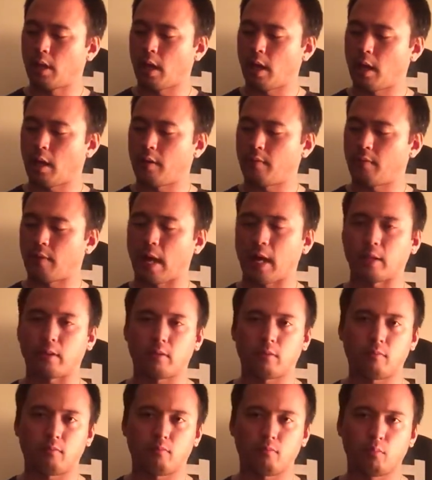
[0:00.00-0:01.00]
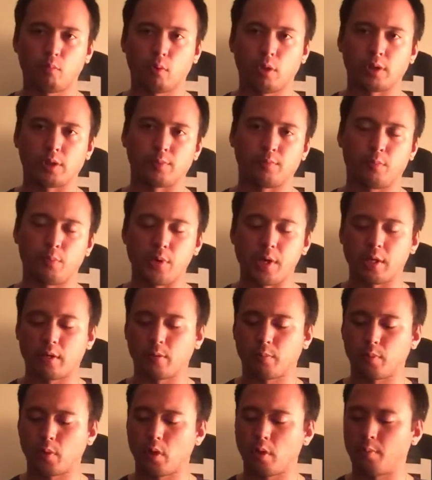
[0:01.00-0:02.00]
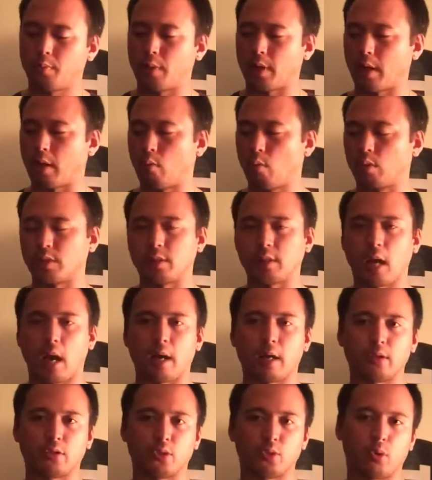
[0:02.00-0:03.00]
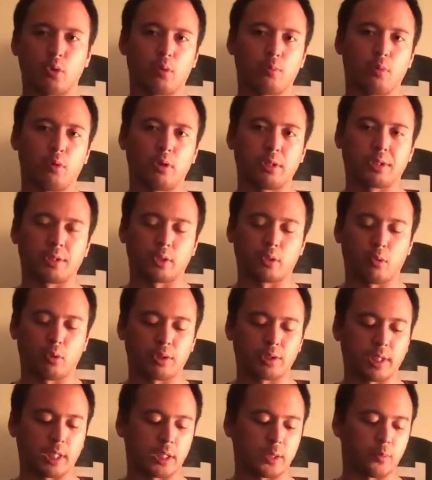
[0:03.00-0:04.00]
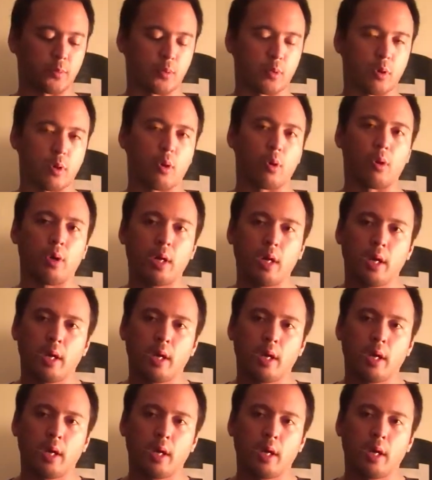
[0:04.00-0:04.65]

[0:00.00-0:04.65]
and that was breathable, but it was not as durable as the Gore-Tex Pro.